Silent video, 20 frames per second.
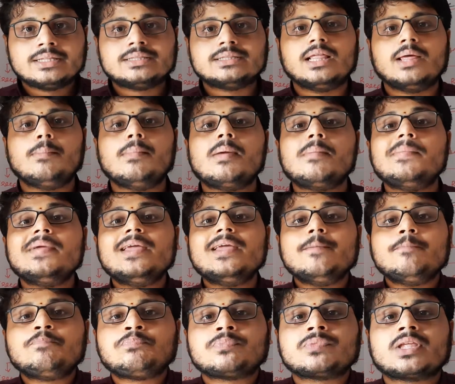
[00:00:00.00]
there may
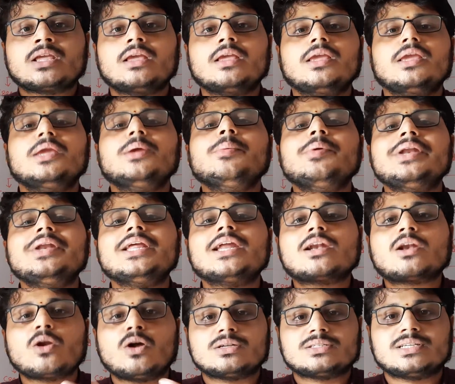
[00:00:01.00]
be
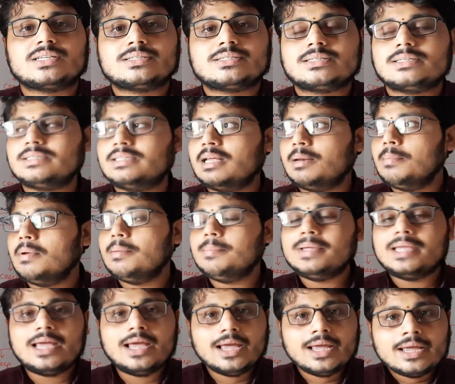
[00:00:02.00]
immediate losses. There may
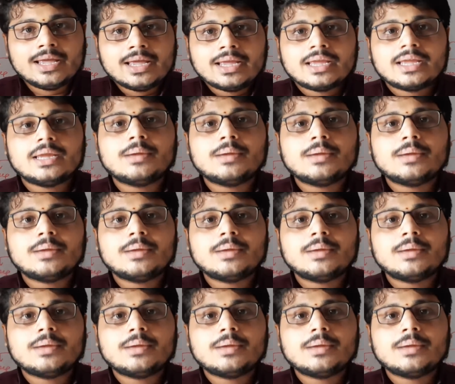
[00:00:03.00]
be a